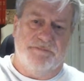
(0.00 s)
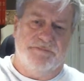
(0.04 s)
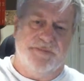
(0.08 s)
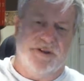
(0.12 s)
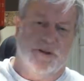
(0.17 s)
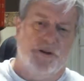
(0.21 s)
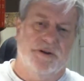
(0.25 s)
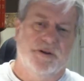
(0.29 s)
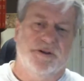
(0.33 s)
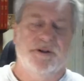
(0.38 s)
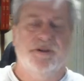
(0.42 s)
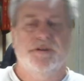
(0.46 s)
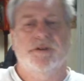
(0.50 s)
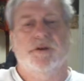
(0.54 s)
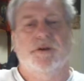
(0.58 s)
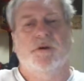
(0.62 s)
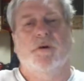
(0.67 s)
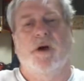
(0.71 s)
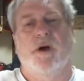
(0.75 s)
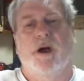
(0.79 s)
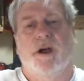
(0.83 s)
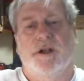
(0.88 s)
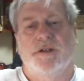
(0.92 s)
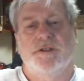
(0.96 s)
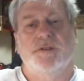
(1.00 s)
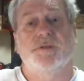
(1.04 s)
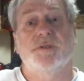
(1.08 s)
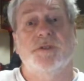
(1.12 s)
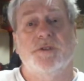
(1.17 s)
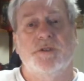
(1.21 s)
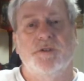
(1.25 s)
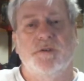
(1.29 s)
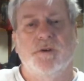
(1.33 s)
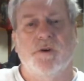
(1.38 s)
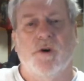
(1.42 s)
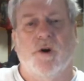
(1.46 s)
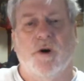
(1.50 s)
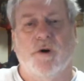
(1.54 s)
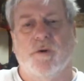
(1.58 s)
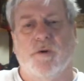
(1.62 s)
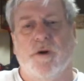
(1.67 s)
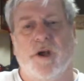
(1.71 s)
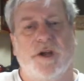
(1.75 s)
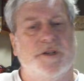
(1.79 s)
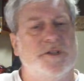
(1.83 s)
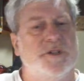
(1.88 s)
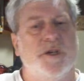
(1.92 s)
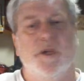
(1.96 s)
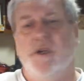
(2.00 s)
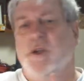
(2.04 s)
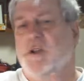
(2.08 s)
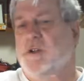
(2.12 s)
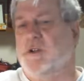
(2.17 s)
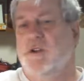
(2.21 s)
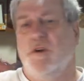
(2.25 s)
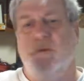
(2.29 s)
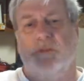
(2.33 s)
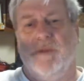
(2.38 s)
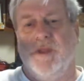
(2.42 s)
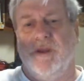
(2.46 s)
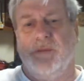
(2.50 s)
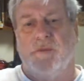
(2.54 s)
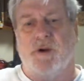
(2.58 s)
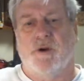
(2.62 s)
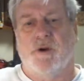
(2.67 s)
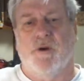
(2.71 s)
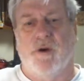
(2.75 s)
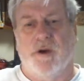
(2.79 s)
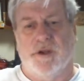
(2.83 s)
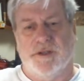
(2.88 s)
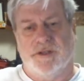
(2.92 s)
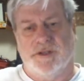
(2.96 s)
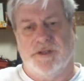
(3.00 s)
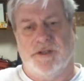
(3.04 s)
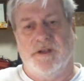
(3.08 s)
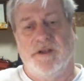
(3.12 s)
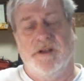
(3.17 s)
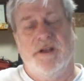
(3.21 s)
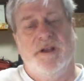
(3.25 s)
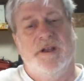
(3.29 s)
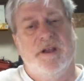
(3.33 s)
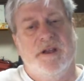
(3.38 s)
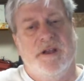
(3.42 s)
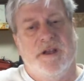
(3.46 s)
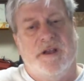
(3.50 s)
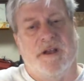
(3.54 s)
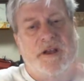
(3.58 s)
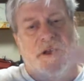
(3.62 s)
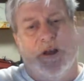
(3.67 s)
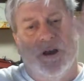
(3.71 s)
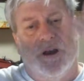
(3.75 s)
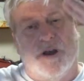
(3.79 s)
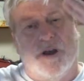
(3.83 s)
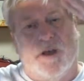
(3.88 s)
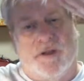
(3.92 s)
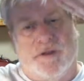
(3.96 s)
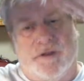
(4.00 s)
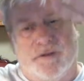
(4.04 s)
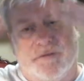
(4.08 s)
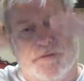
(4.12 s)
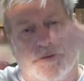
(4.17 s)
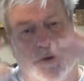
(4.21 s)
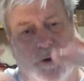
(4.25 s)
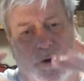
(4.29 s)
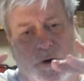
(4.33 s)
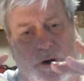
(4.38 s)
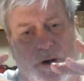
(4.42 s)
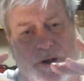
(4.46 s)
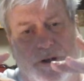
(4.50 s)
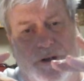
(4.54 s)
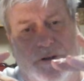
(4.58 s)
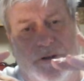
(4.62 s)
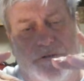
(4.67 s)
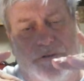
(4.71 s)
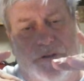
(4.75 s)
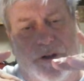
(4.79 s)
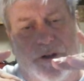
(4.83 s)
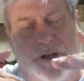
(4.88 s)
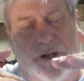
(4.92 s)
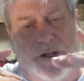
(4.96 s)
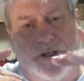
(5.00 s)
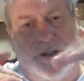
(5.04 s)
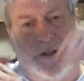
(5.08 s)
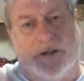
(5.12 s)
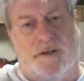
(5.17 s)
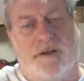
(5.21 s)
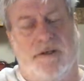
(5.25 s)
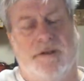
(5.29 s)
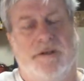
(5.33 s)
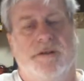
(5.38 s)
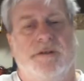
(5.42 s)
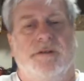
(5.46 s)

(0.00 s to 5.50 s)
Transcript: I looked in the garage. It's a 2-car garage, no beam across it. The floor had deflected.